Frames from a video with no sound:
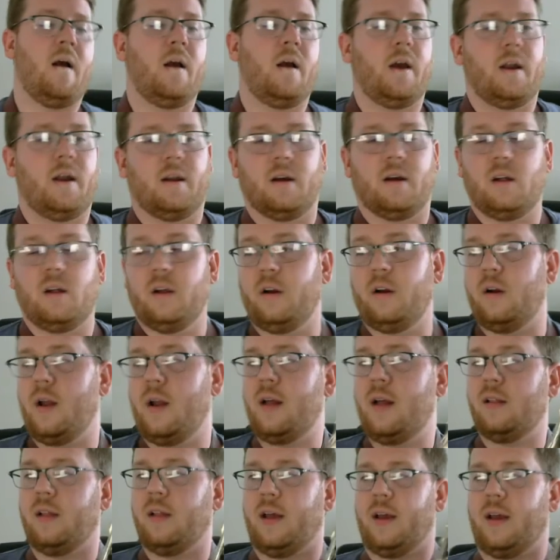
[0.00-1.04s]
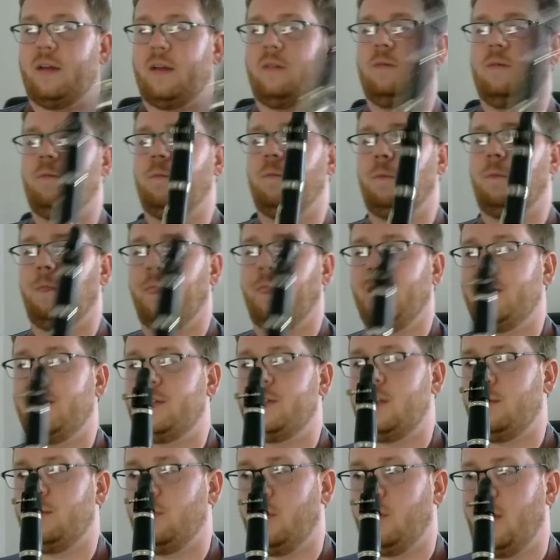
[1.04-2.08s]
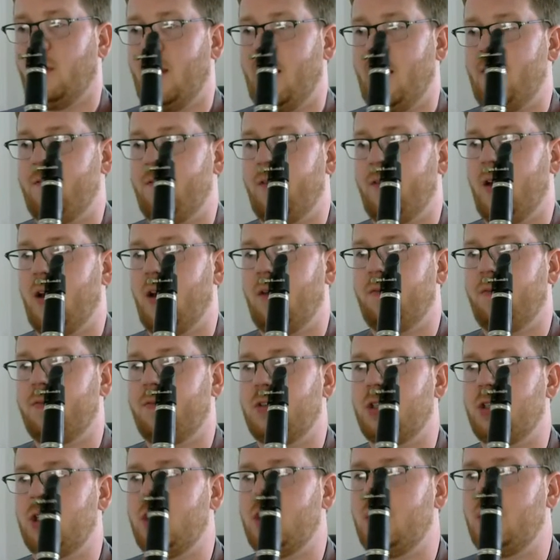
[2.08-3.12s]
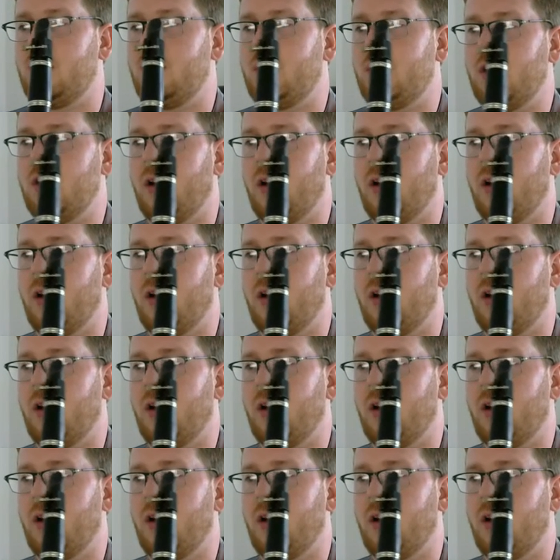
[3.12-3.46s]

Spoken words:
And then clarinet land, similar. F, F, G,